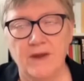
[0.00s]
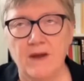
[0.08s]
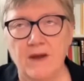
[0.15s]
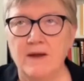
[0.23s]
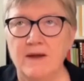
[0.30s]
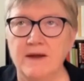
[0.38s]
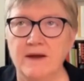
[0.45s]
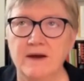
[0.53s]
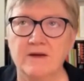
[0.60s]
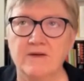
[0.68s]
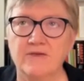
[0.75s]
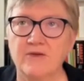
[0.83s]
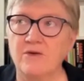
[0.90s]
Yeah,
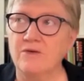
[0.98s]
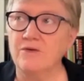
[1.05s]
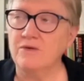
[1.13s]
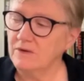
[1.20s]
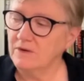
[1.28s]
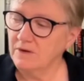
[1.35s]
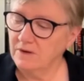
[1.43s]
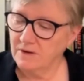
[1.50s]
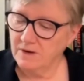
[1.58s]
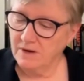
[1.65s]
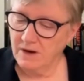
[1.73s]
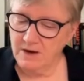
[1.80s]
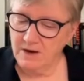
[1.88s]
so
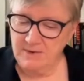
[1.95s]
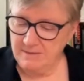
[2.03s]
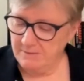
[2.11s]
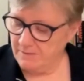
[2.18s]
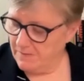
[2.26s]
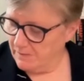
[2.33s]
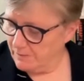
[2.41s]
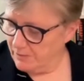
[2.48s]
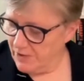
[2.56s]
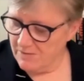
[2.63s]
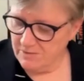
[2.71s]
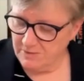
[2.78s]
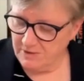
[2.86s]
I mean,
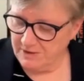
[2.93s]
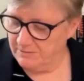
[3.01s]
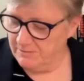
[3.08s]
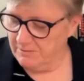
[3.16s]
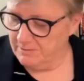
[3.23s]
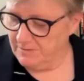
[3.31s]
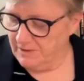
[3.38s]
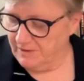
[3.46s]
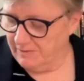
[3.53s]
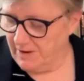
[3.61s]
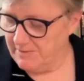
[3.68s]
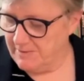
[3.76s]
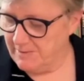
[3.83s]
probably this
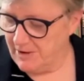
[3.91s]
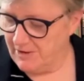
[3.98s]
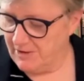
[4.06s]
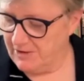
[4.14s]
might be part of your